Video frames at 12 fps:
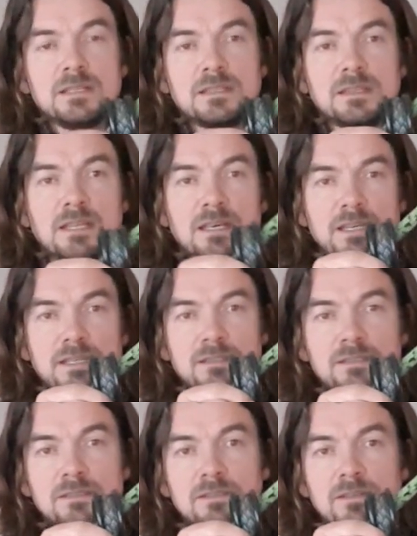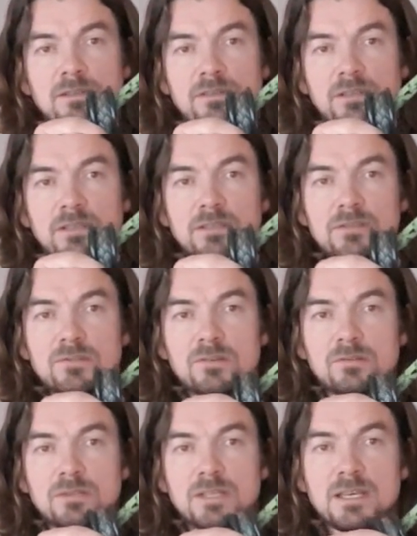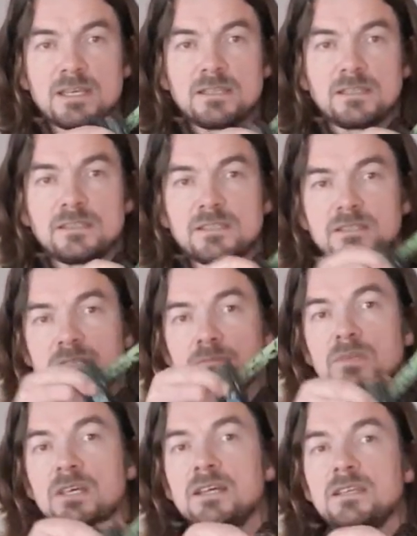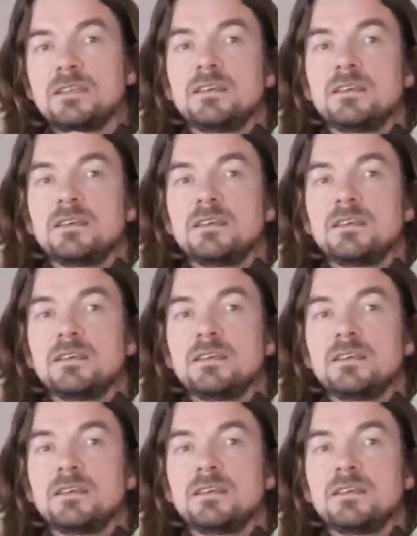line or the control line and the zip line